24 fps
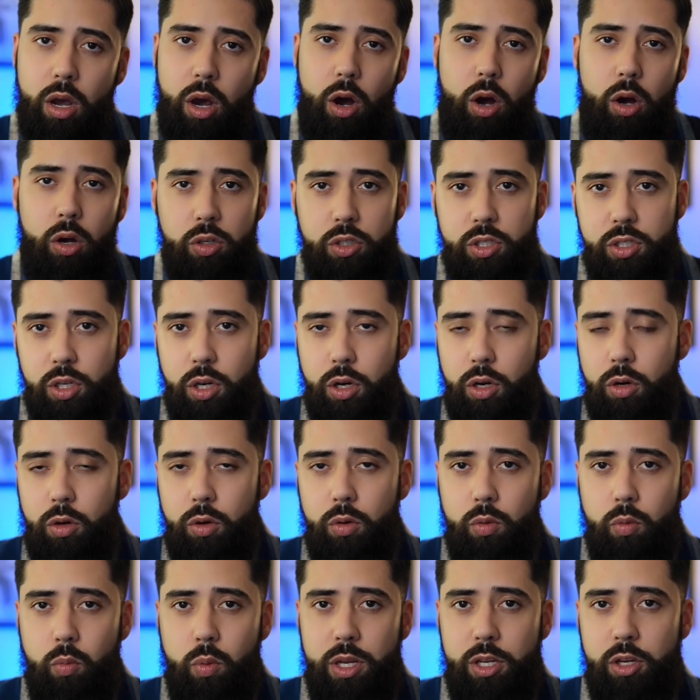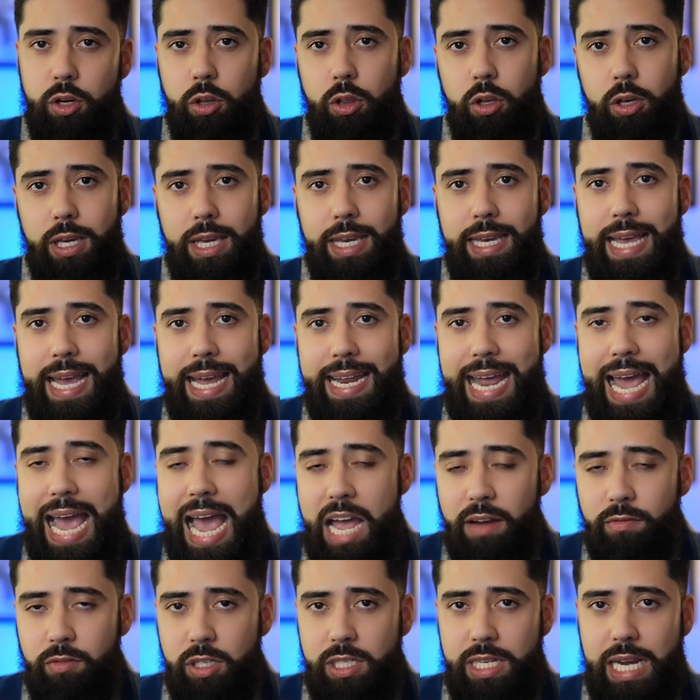Also, when you're looking at
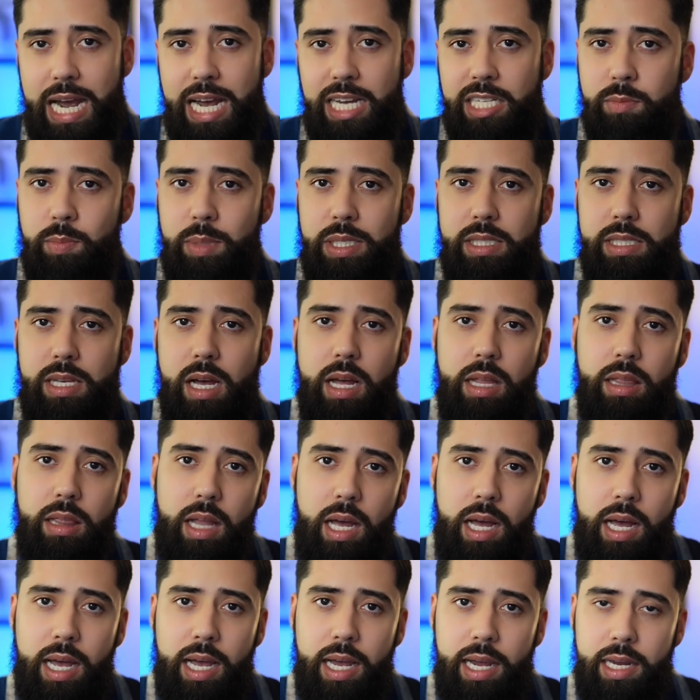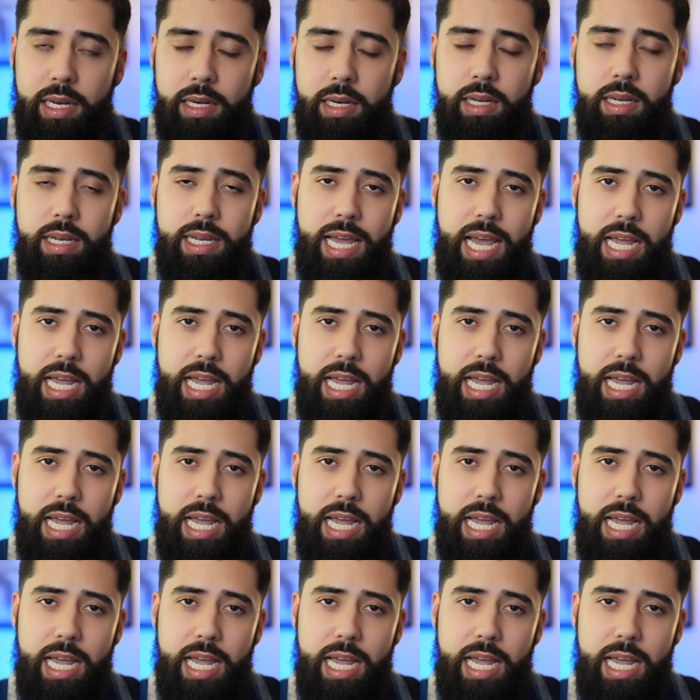advertisements online